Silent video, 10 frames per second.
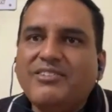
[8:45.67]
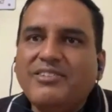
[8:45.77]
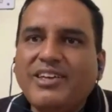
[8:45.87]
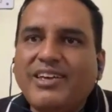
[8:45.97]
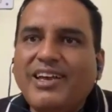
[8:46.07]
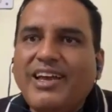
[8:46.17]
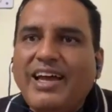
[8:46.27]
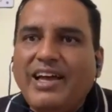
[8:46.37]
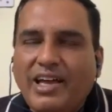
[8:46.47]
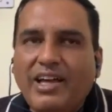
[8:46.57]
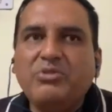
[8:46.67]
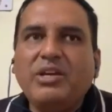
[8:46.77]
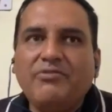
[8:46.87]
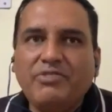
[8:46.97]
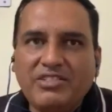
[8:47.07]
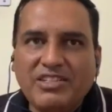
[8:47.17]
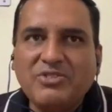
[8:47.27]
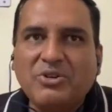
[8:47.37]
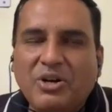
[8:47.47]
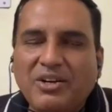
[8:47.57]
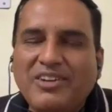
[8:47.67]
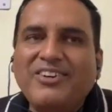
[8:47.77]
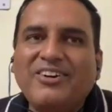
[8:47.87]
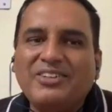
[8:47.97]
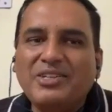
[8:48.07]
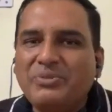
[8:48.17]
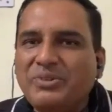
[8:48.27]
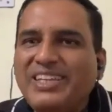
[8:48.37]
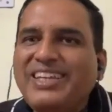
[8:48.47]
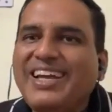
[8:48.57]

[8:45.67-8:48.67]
Okay, actually, we had just got up only,